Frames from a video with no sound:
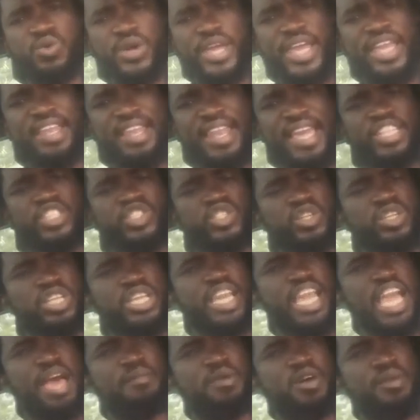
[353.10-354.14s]
We get election to
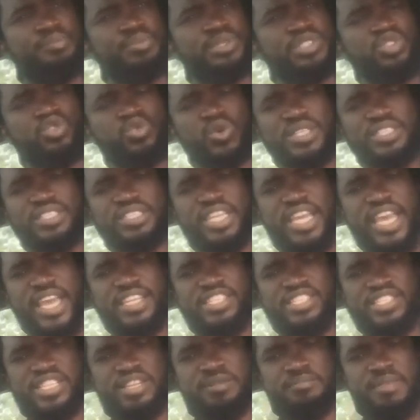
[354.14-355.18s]
come up in
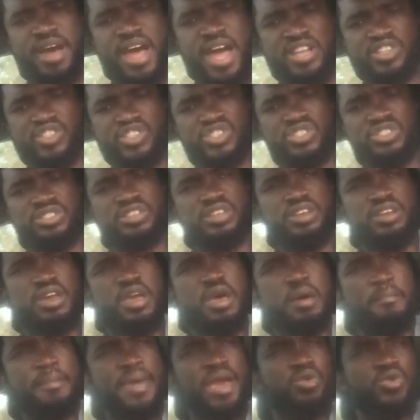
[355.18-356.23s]
2018 March.
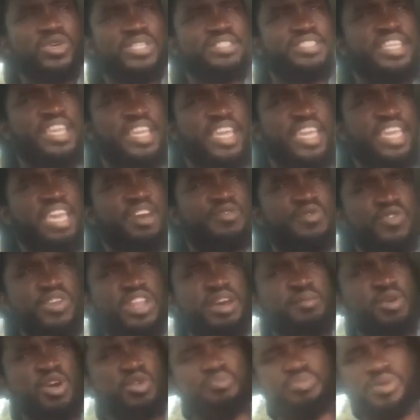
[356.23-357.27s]
Make we think carefully
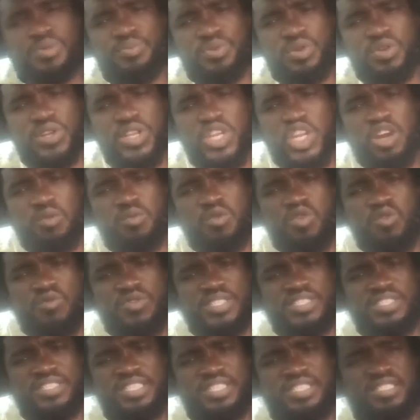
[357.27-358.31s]
about people when they come
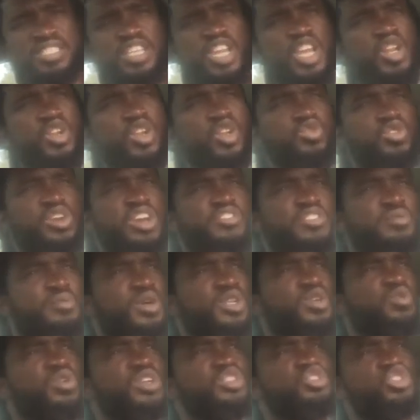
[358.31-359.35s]
overseas. Not to
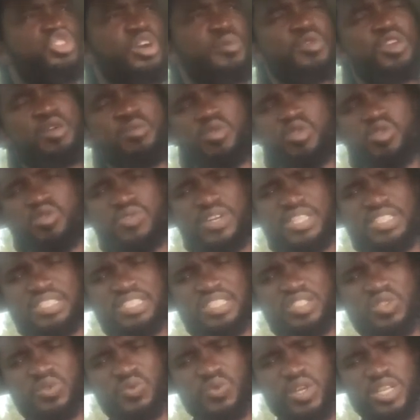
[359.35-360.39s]
everybody will jump come
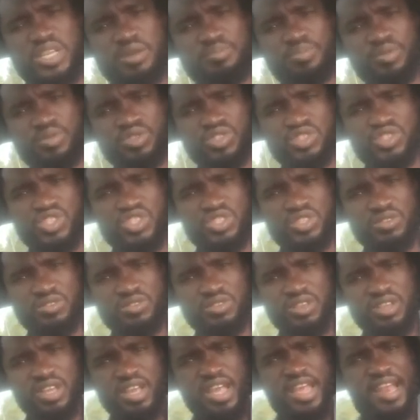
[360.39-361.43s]
overseas with a good
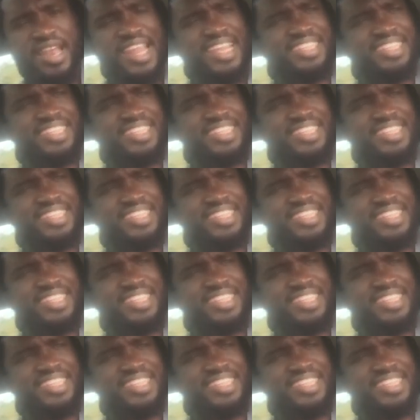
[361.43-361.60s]
position.